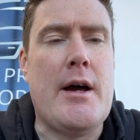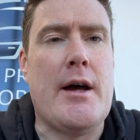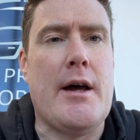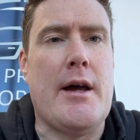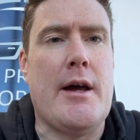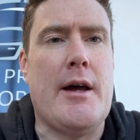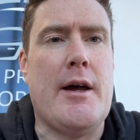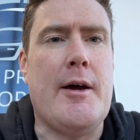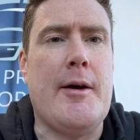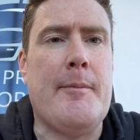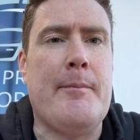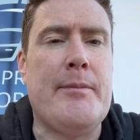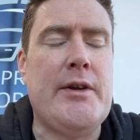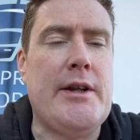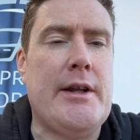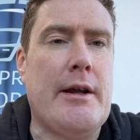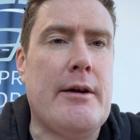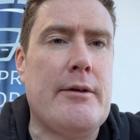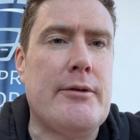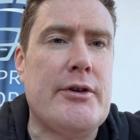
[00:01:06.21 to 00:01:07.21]
I
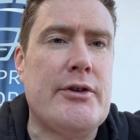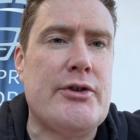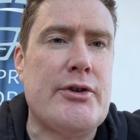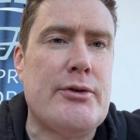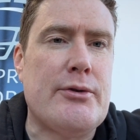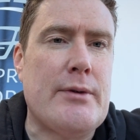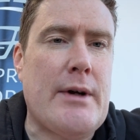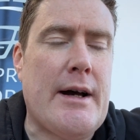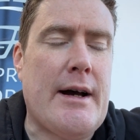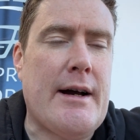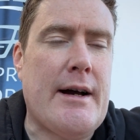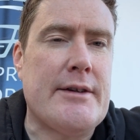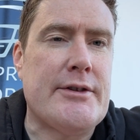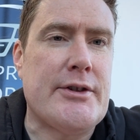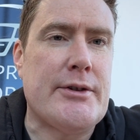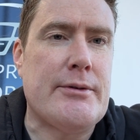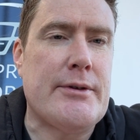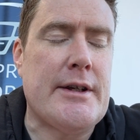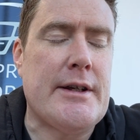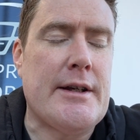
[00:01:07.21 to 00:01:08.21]

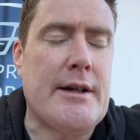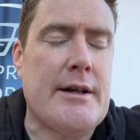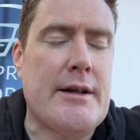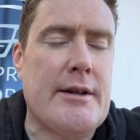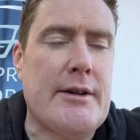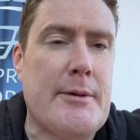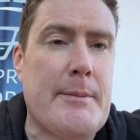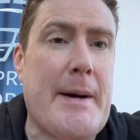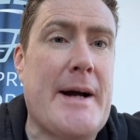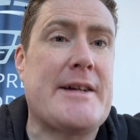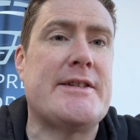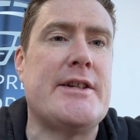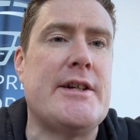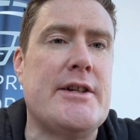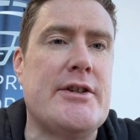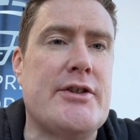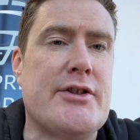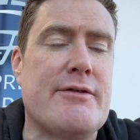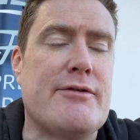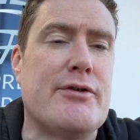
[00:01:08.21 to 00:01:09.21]
do the back
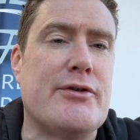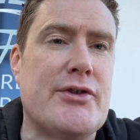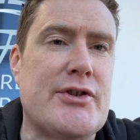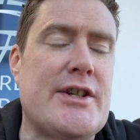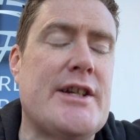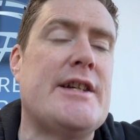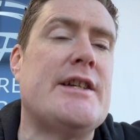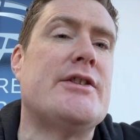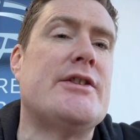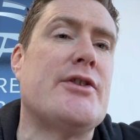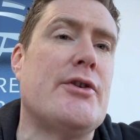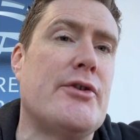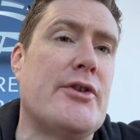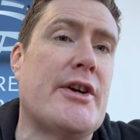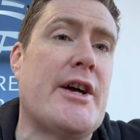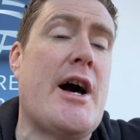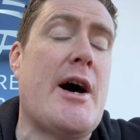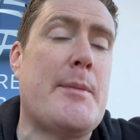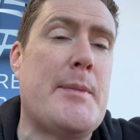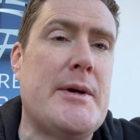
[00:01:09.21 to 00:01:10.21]
seats, the front seats, all the
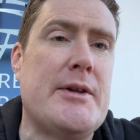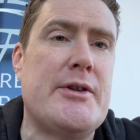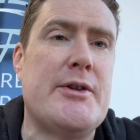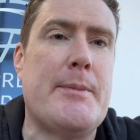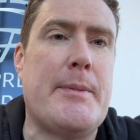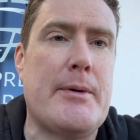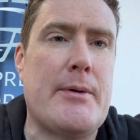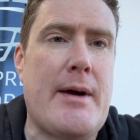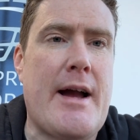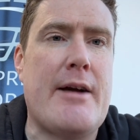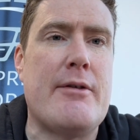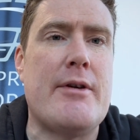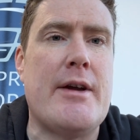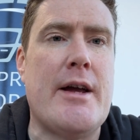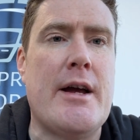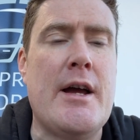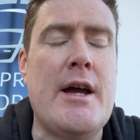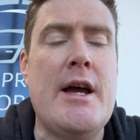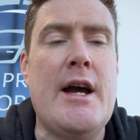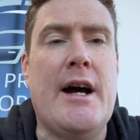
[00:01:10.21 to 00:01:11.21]
carpet, the boot area,